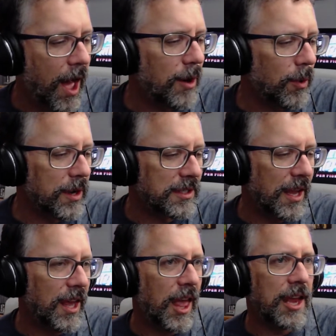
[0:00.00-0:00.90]
don't want to say
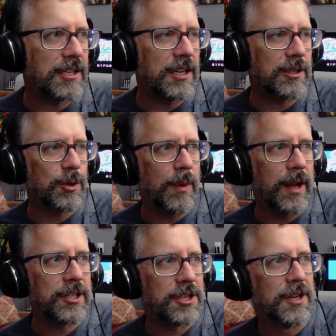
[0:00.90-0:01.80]
ADHD too
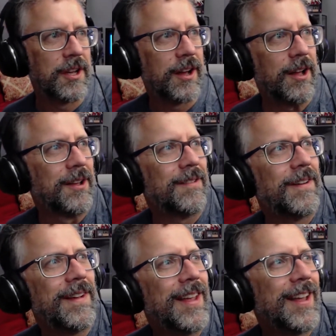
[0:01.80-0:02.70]
much.
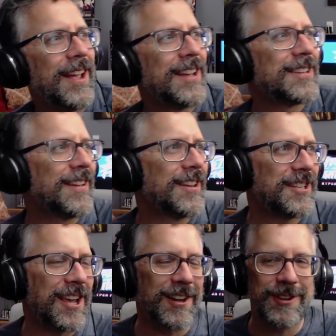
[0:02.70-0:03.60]
It's on the
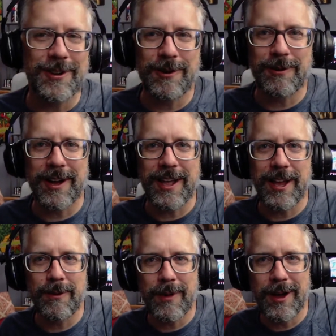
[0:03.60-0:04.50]
channel. You know who I
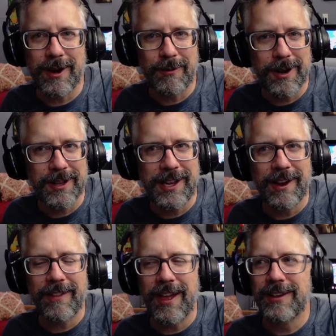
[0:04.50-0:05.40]
am. I don't want to lean
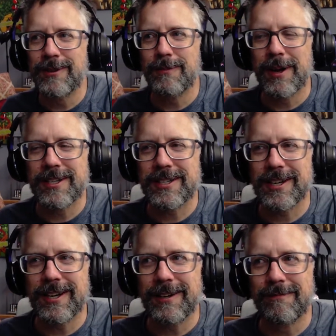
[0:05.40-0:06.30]
on that too much.
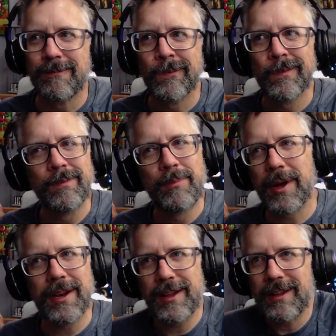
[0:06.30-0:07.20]

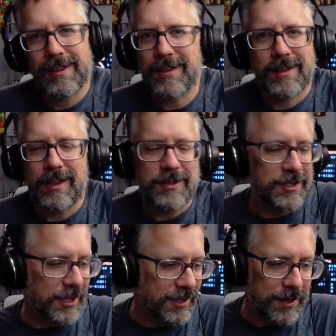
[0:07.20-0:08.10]
But it's
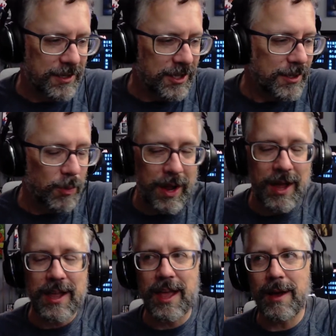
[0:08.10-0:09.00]
just the way I
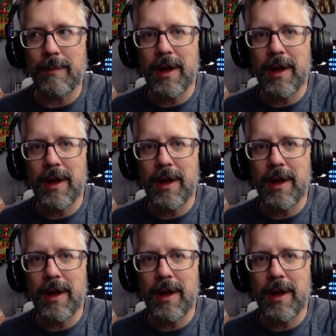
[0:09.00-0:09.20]
am.